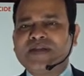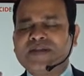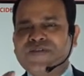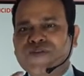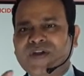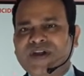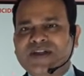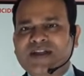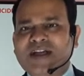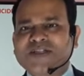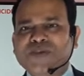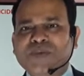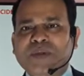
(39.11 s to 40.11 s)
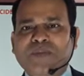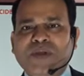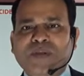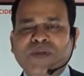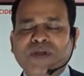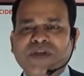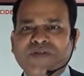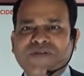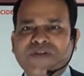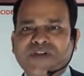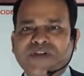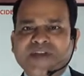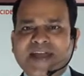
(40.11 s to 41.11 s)
different class of the people a
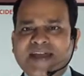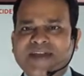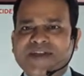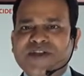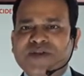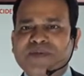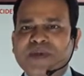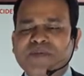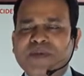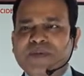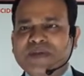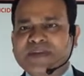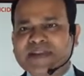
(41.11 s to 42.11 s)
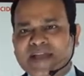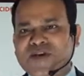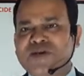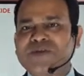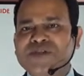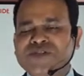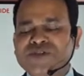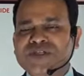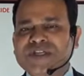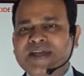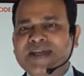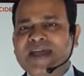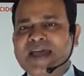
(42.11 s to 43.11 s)
different category of the people, they commit
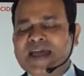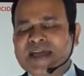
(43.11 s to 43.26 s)
suicide.